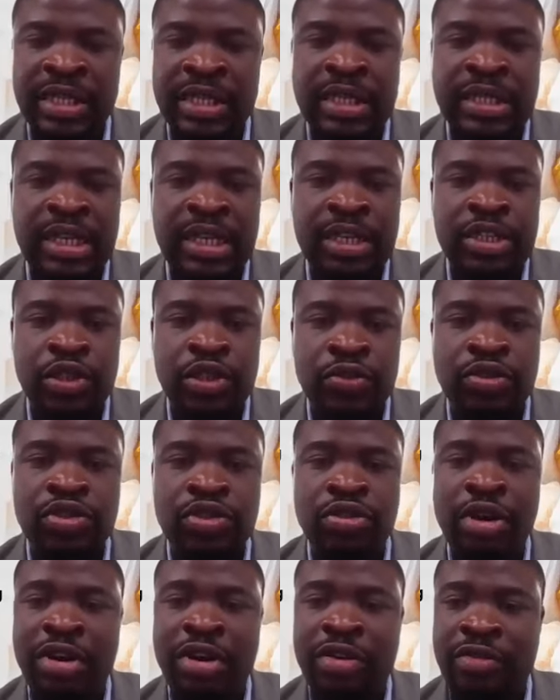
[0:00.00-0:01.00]
business has shown
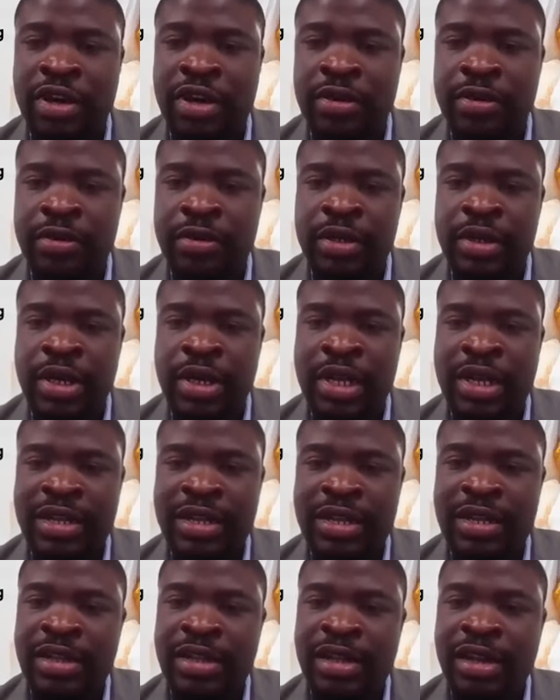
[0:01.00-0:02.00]
track record
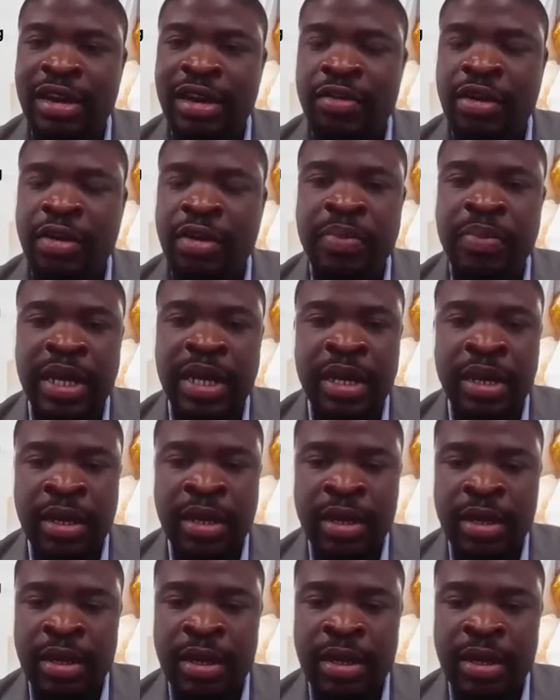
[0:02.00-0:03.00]
that they can
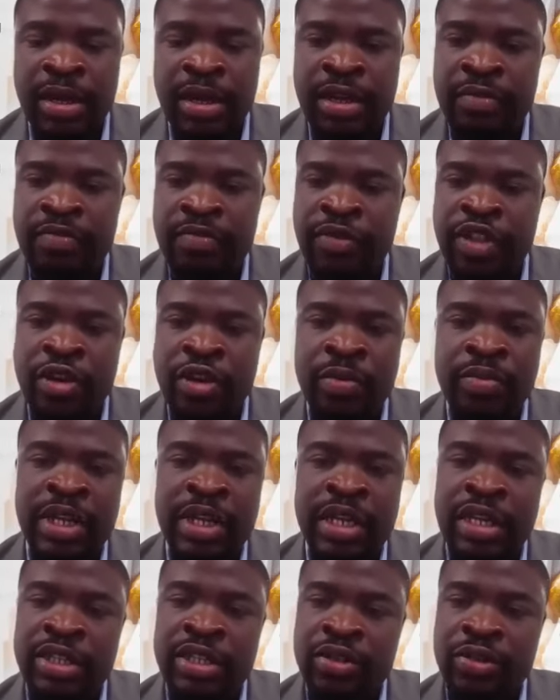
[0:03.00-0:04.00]
repay the
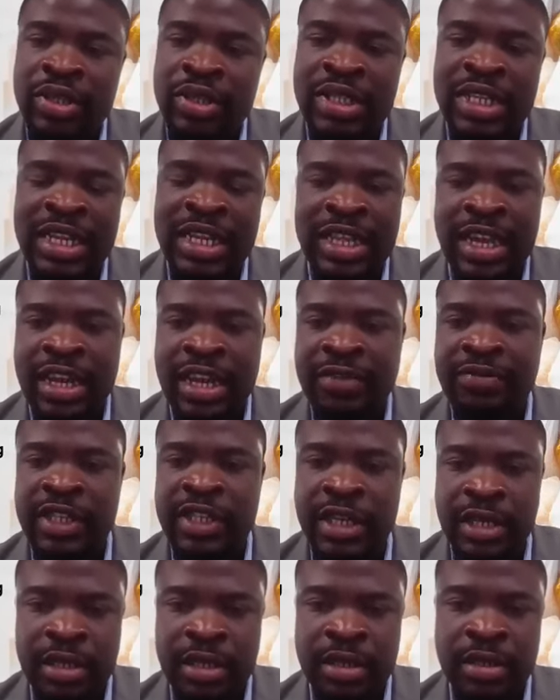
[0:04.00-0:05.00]
obligations that they have
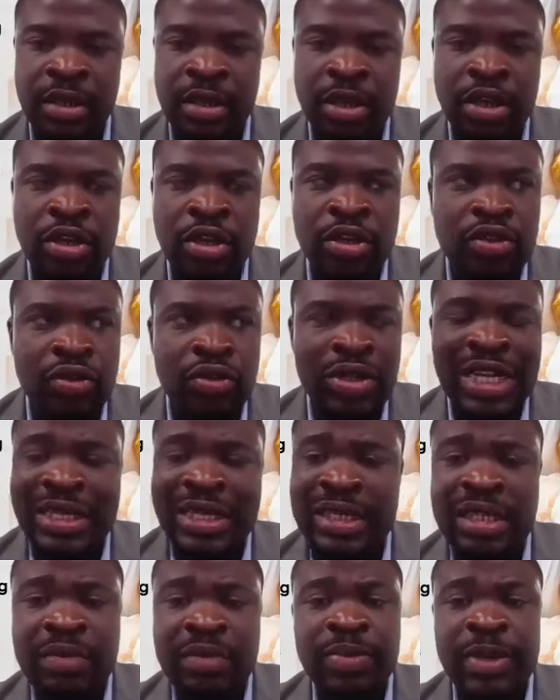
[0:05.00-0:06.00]
taken. So
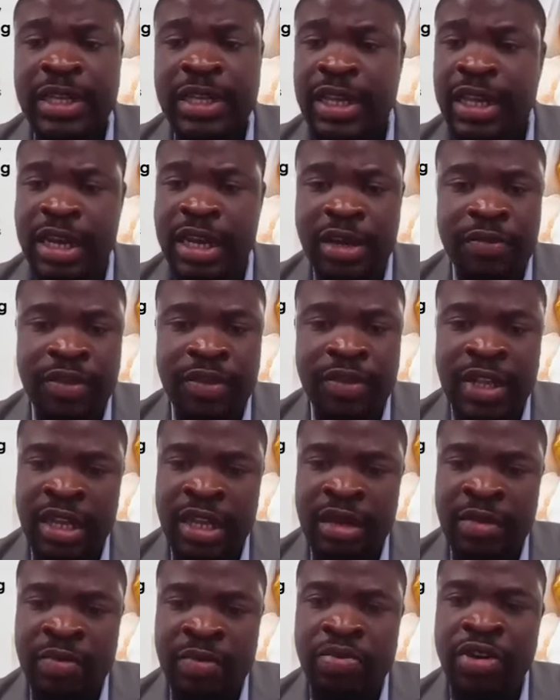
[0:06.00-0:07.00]
that's typically how
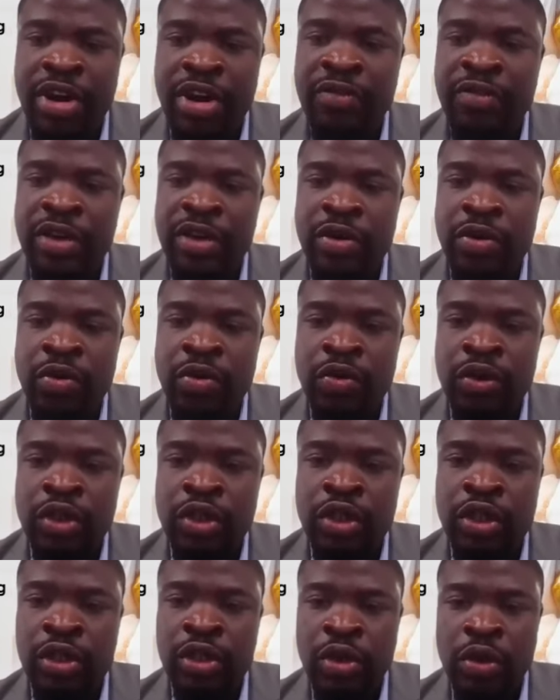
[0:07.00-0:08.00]
the private
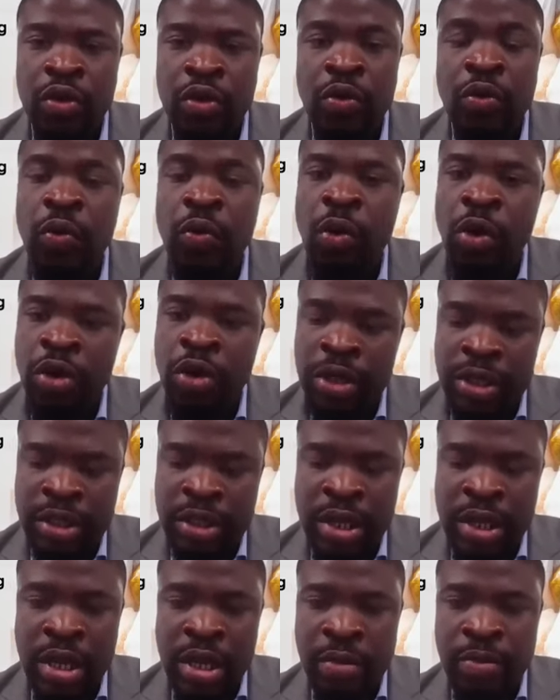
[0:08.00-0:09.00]
note
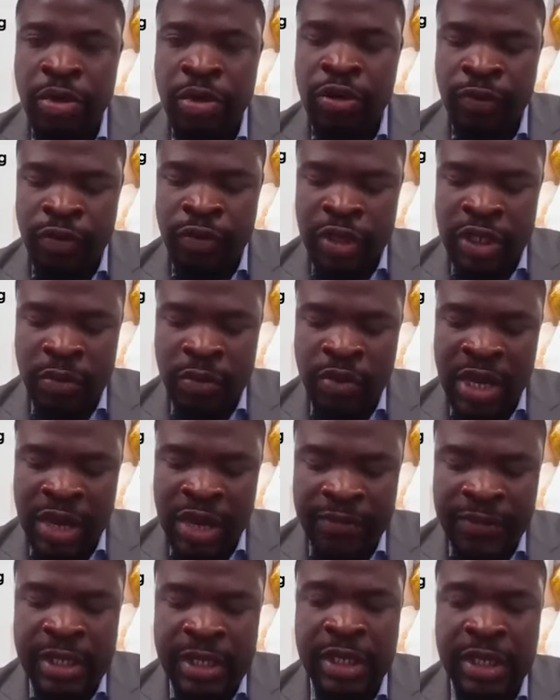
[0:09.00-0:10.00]
works. But obviously we
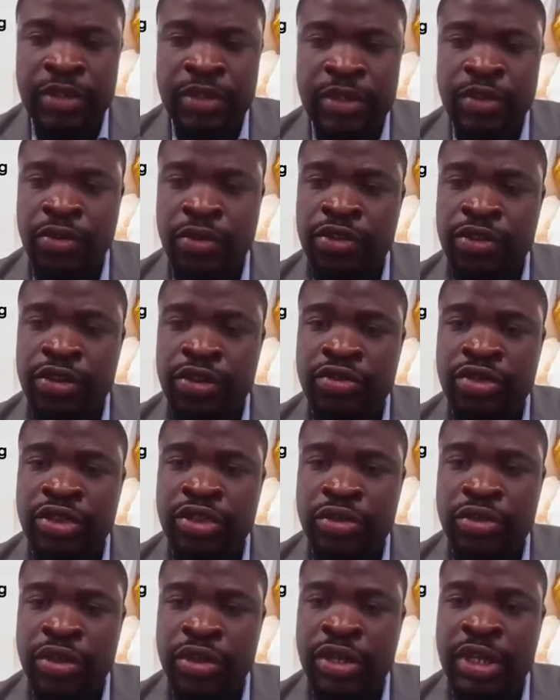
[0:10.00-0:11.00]
have to take into
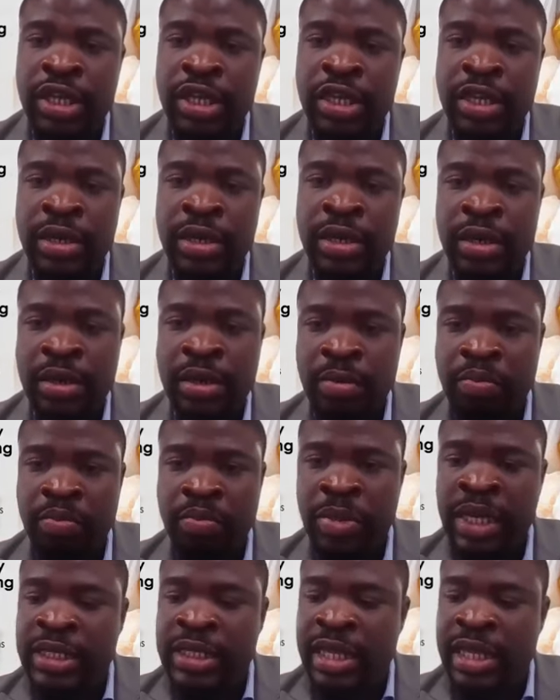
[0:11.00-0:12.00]
consideration the
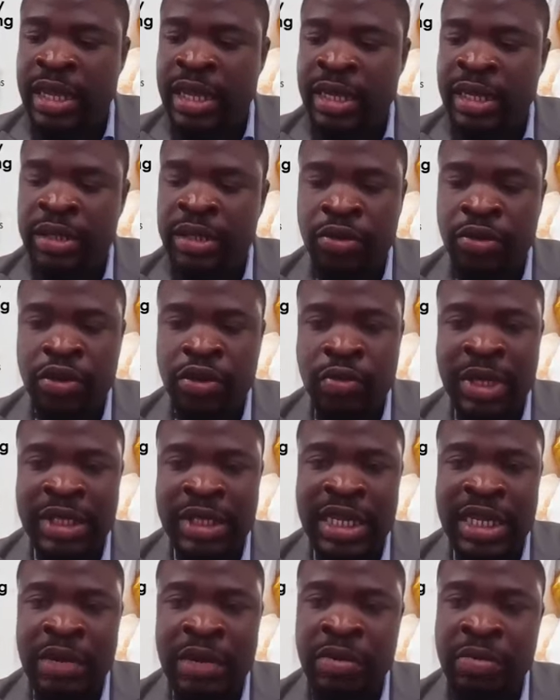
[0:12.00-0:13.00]
baseline
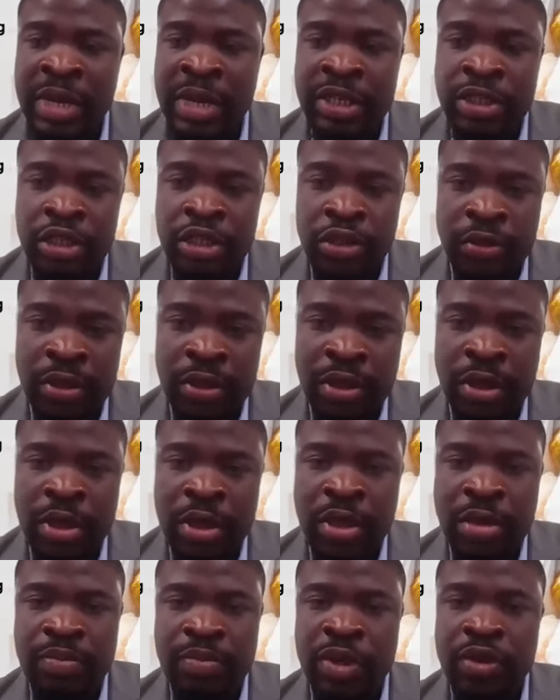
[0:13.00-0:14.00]
documents that we mentioned,
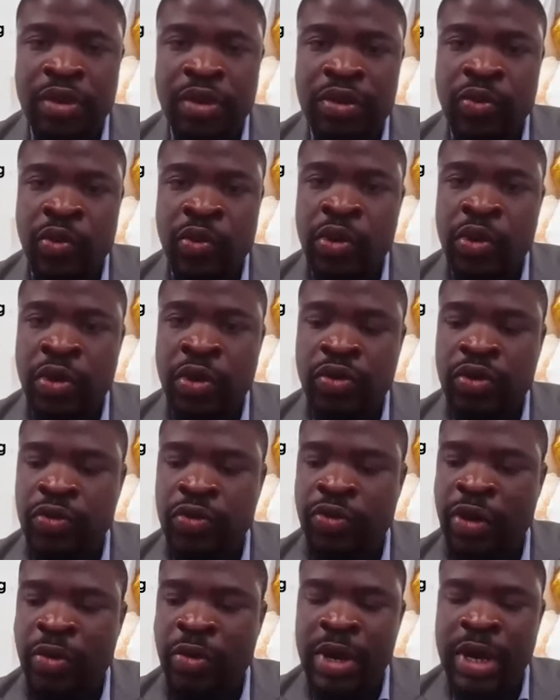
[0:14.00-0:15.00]
because we would also
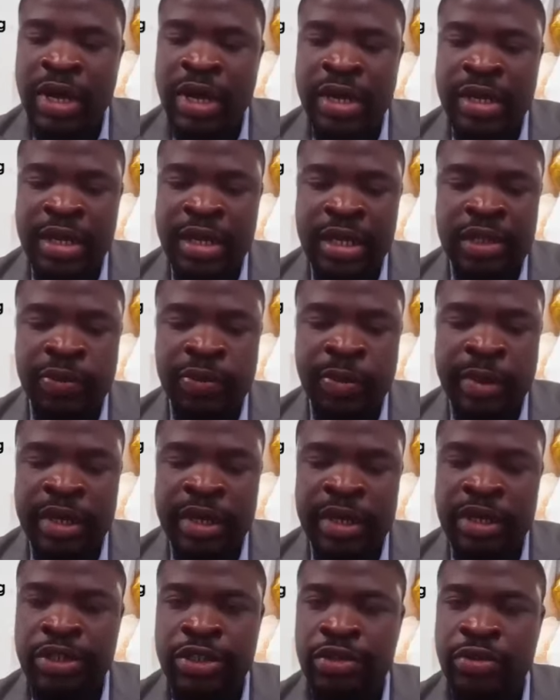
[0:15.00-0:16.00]
require that
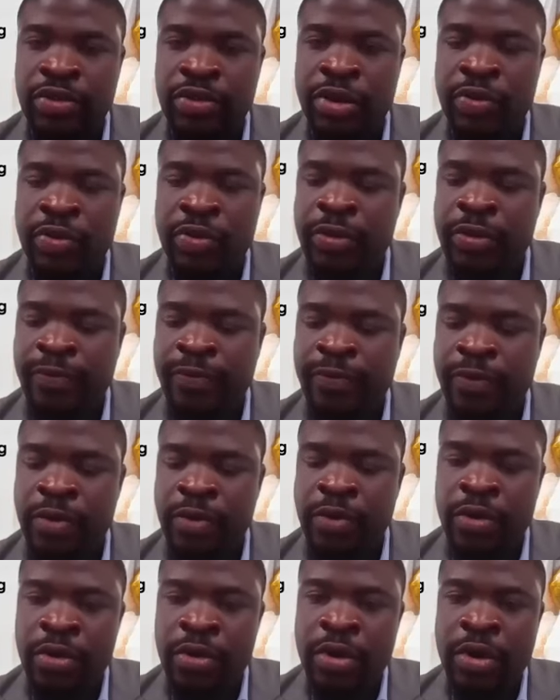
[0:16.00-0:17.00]
when issuing one
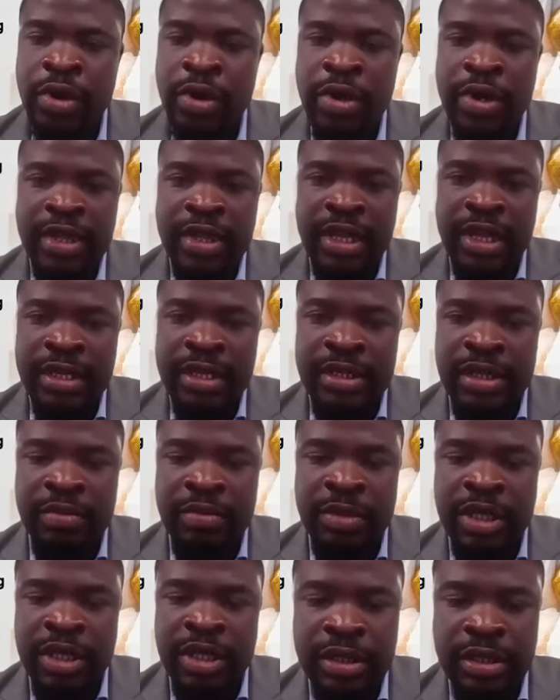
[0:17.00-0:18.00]
for the
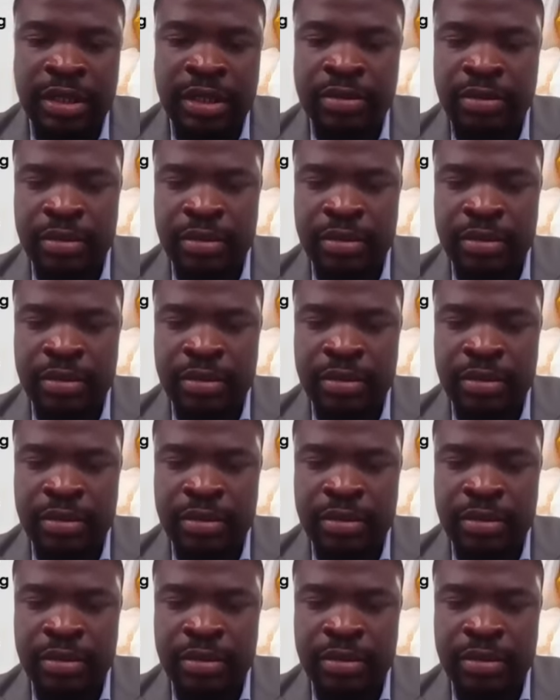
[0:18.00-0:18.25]
SMEs.